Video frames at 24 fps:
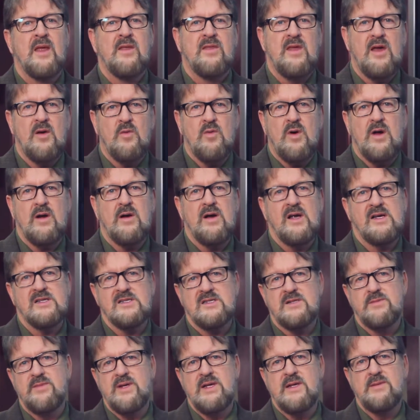that water has
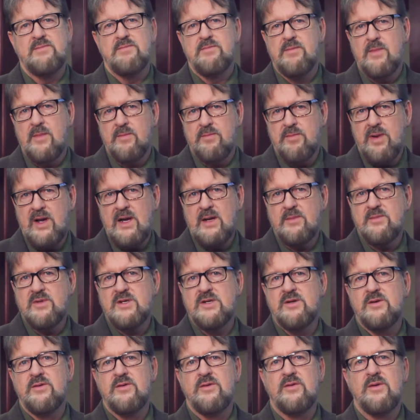to be piped
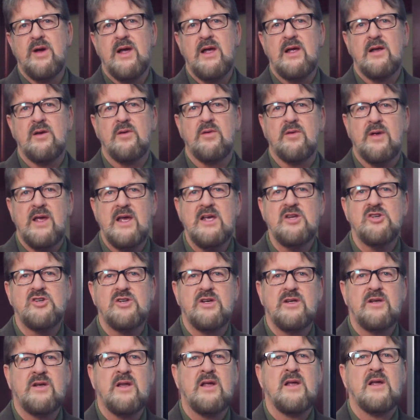to a
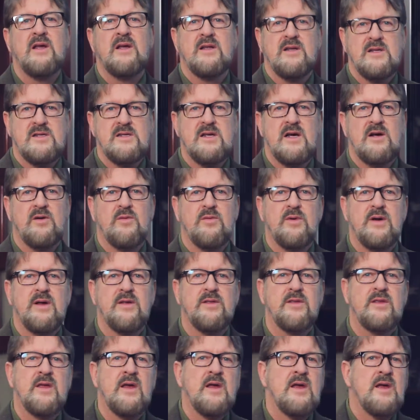location, dealt
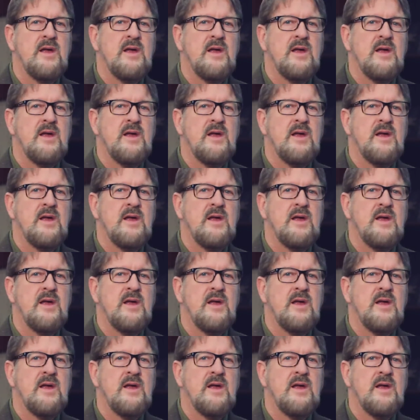with,